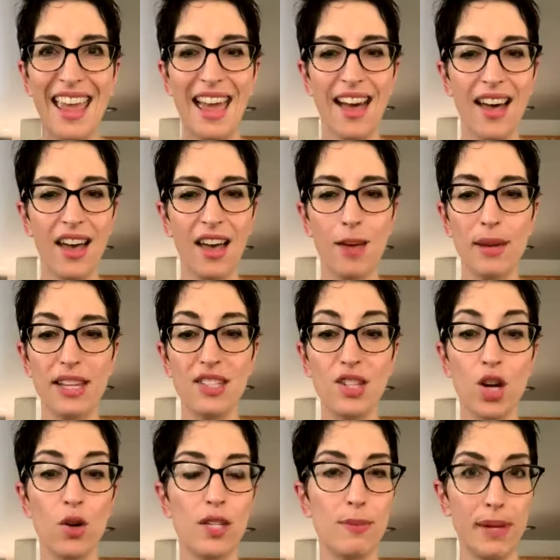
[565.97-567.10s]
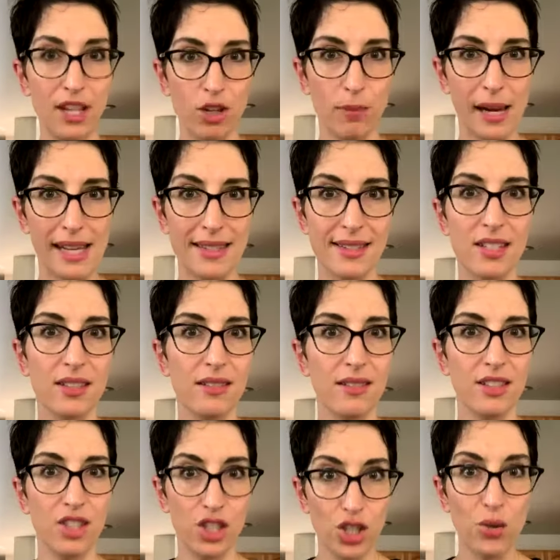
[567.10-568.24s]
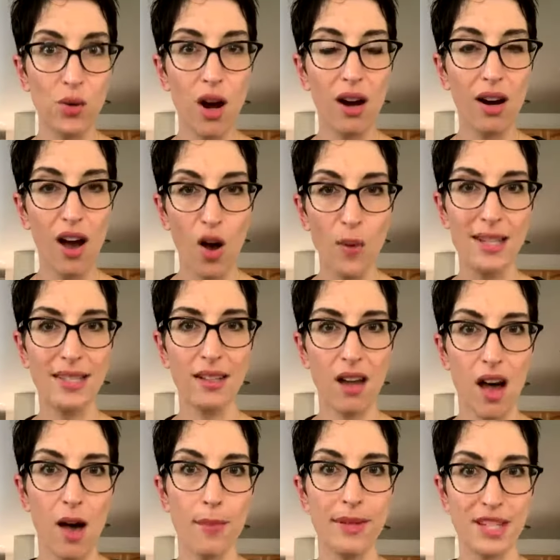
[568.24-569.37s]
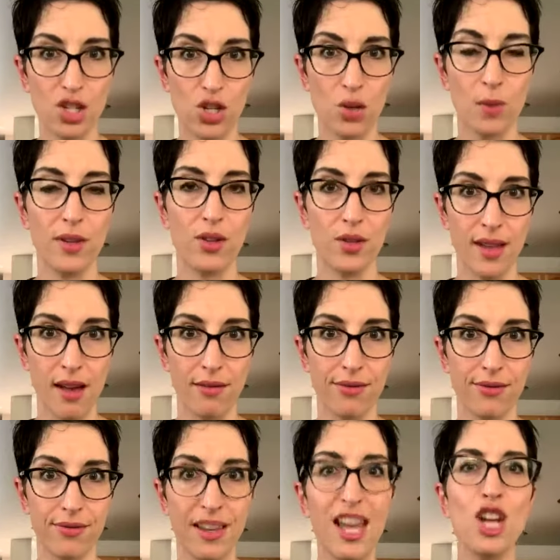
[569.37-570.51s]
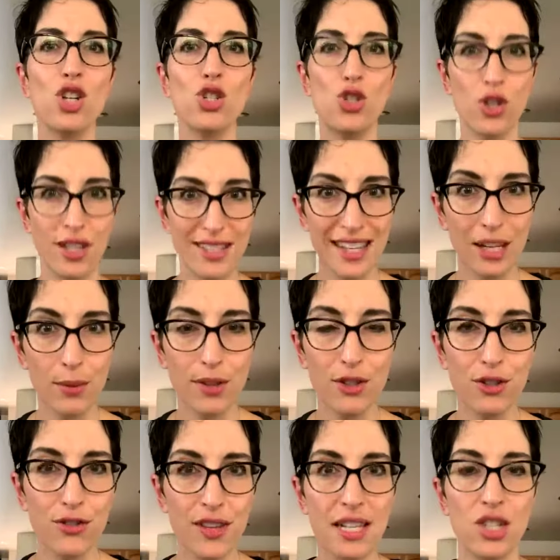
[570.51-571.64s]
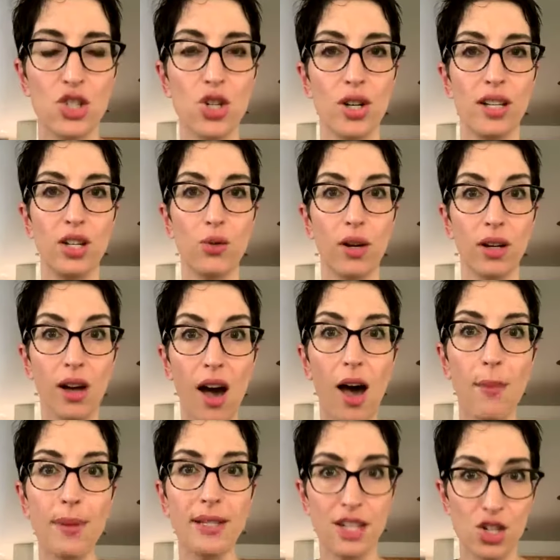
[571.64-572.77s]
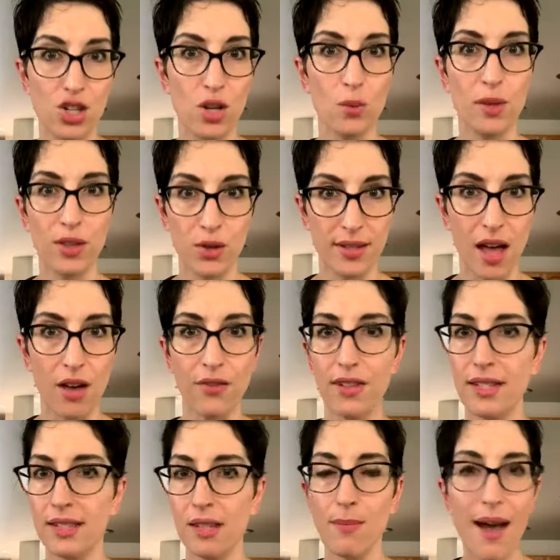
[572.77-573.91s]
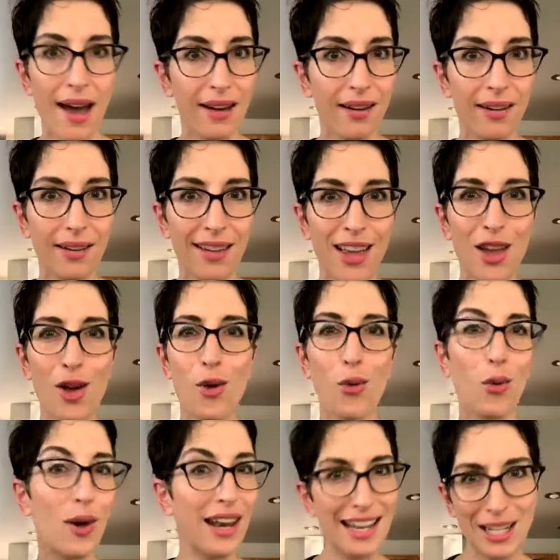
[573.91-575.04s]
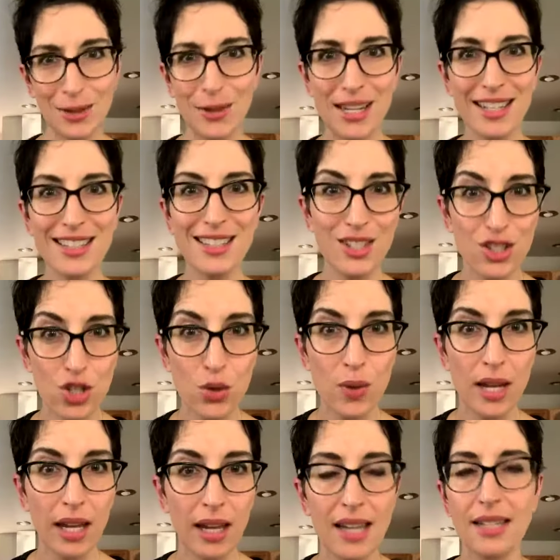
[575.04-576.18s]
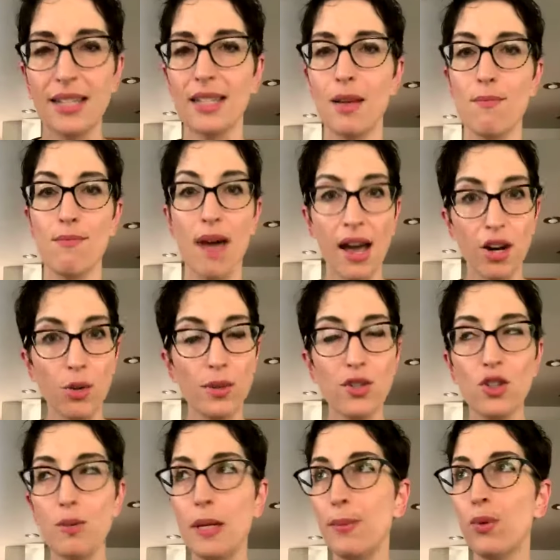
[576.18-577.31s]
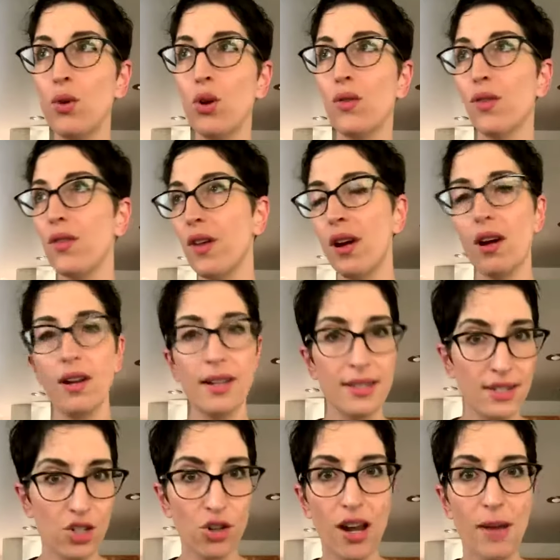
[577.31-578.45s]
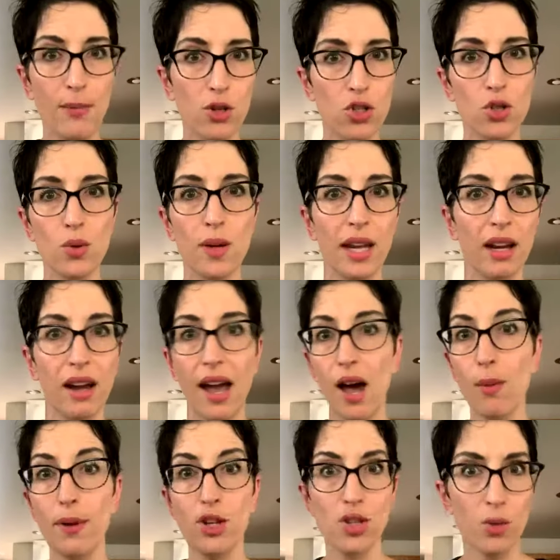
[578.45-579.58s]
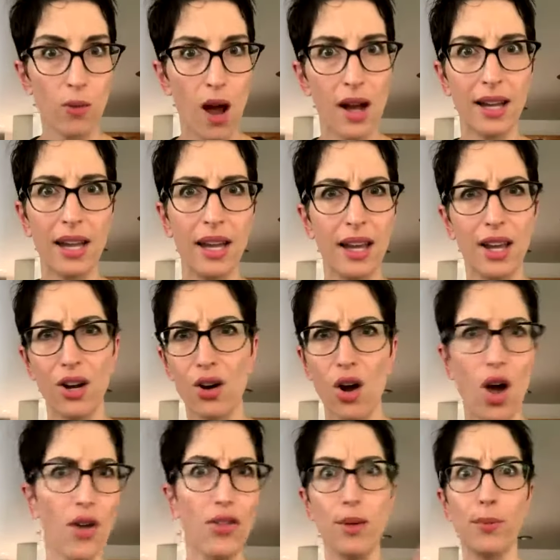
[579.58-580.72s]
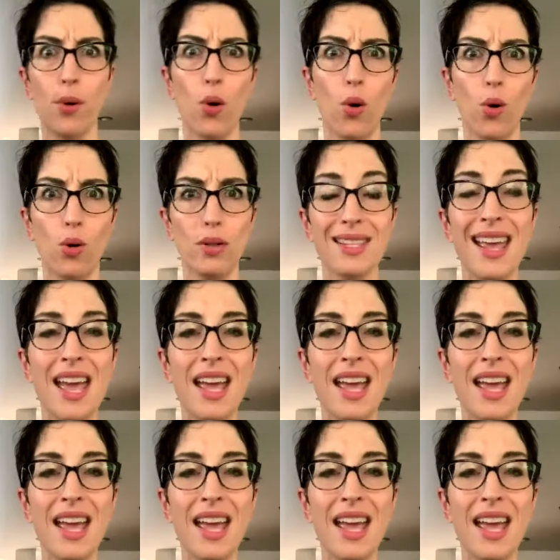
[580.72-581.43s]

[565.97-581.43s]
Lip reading: And so it's Beat Your Best. You are always in competition with yourself. Just like with your fitness journey, you are in competition with yourself. It doesn't matter what anyone else is doing. It doesn't matter what those people over there on Instagram are doing, or how much they're rocking it, or all their polls.